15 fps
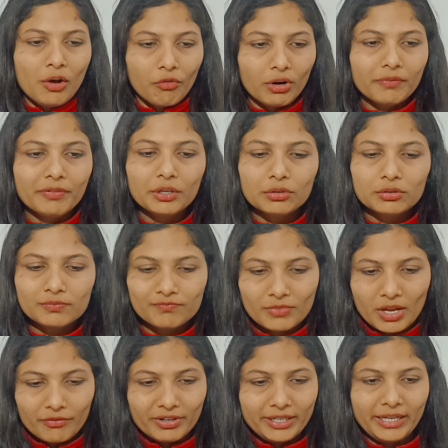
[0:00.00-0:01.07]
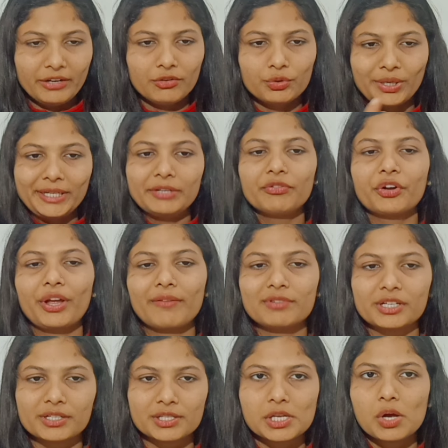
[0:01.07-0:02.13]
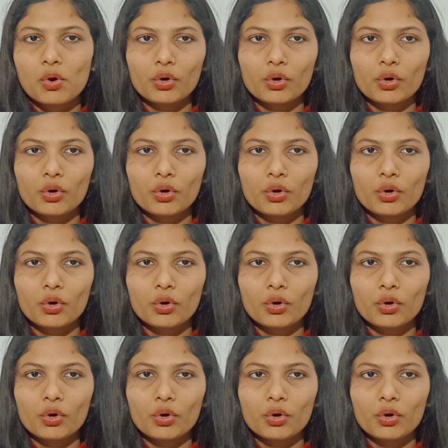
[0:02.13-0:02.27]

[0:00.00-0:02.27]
what we do, we take 20 vocabularies.